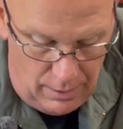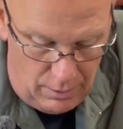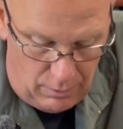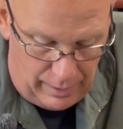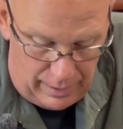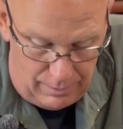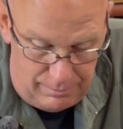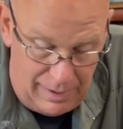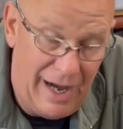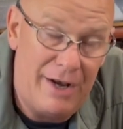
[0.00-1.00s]
Well,
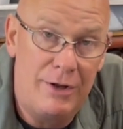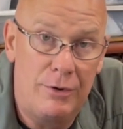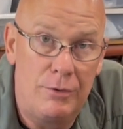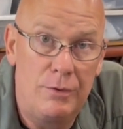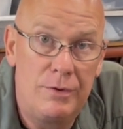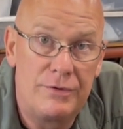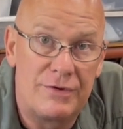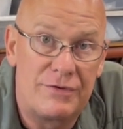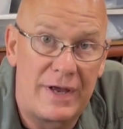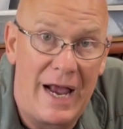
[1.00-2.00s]
I knew
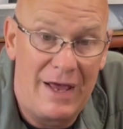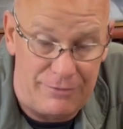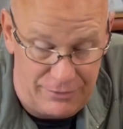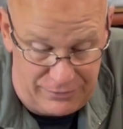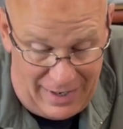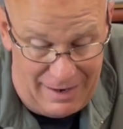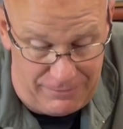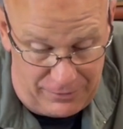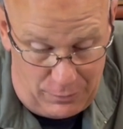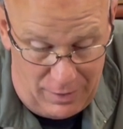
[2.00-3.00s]
since the gasser sat
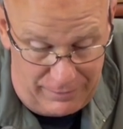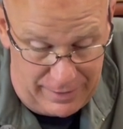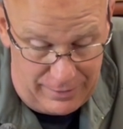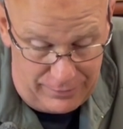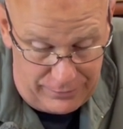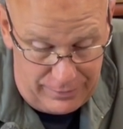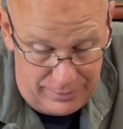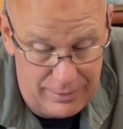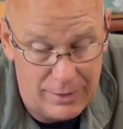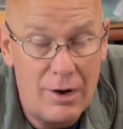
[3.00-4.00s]
for 12 years,
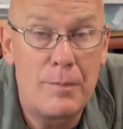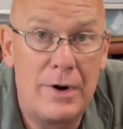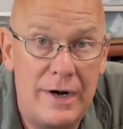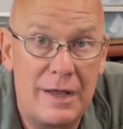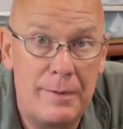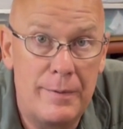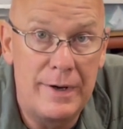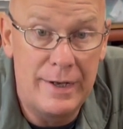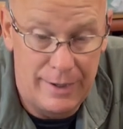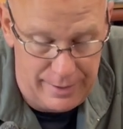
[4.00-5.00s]
carburetor needed to be
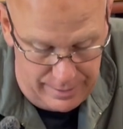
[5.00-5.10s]
redone.